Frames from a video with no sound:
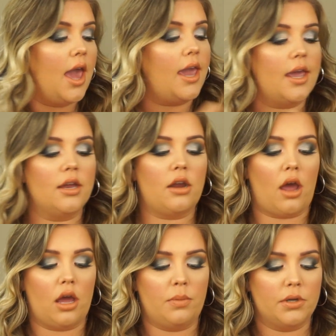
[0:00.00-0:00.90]
And
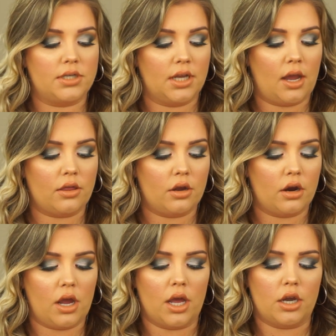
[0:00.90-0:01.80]
I put together
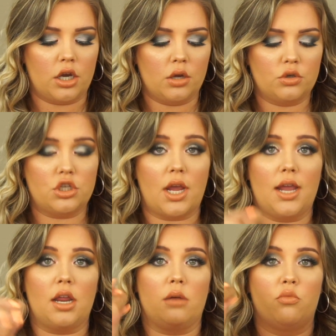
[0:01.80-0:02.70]
a No
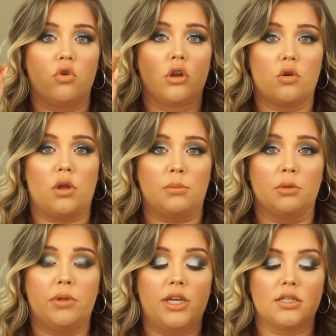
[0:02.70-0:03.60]
Shade and More Creamer
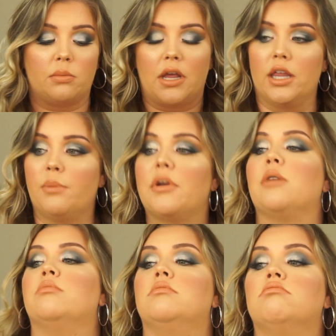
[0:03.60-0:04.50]
Please on my lip, and
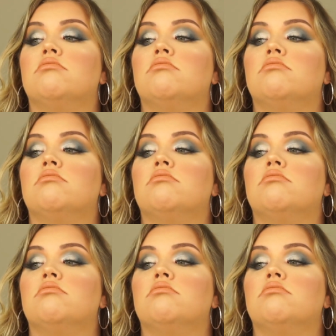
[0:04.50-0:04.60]
I'm